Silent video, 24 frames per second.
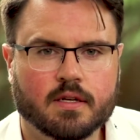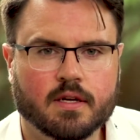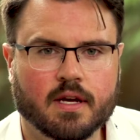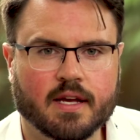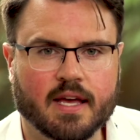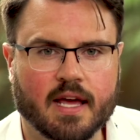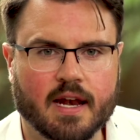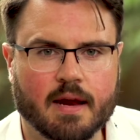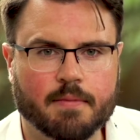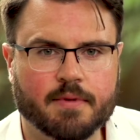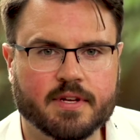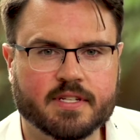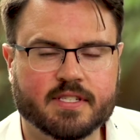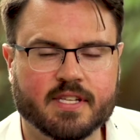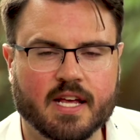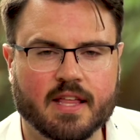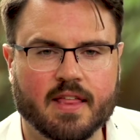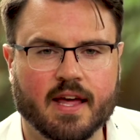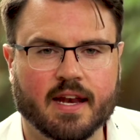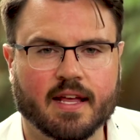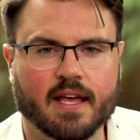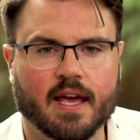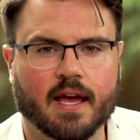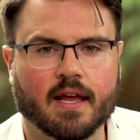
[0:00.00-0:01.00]
Again, I'm going to say
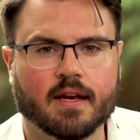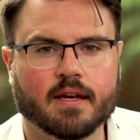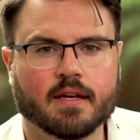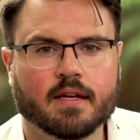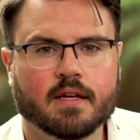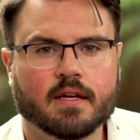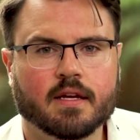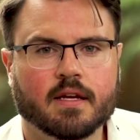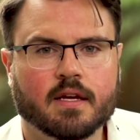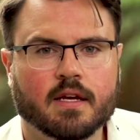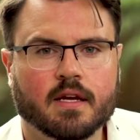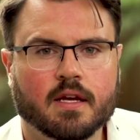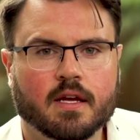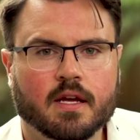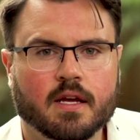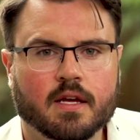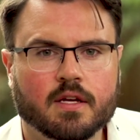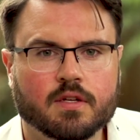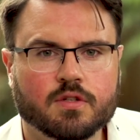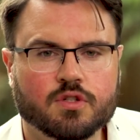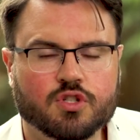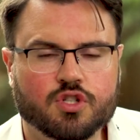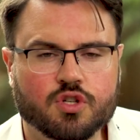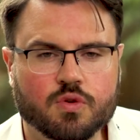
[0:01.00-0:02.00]
that again.
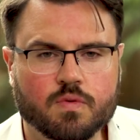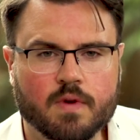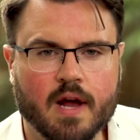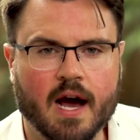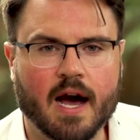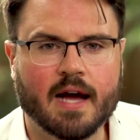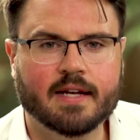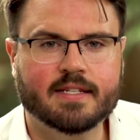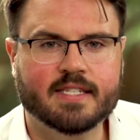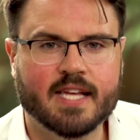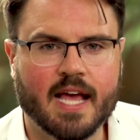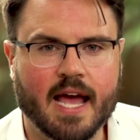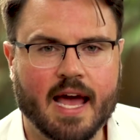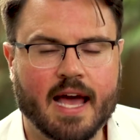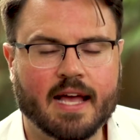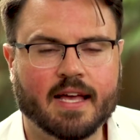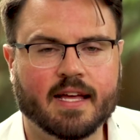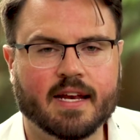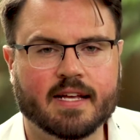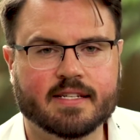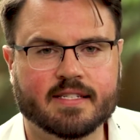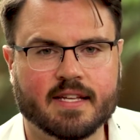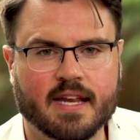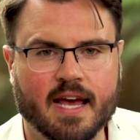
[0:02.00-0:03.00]
Do not tag
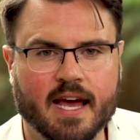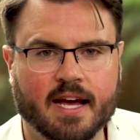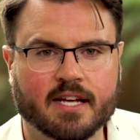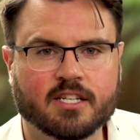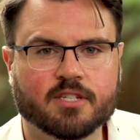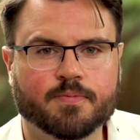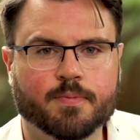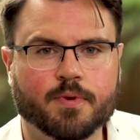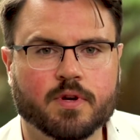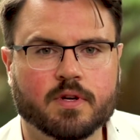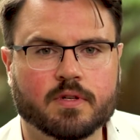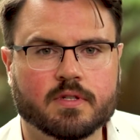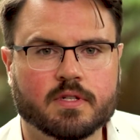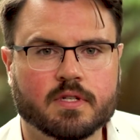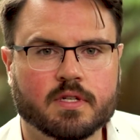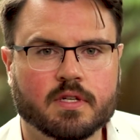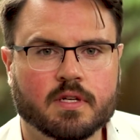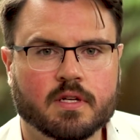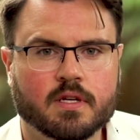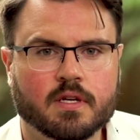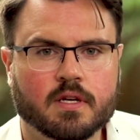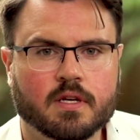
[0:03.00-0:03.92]
it as an expert.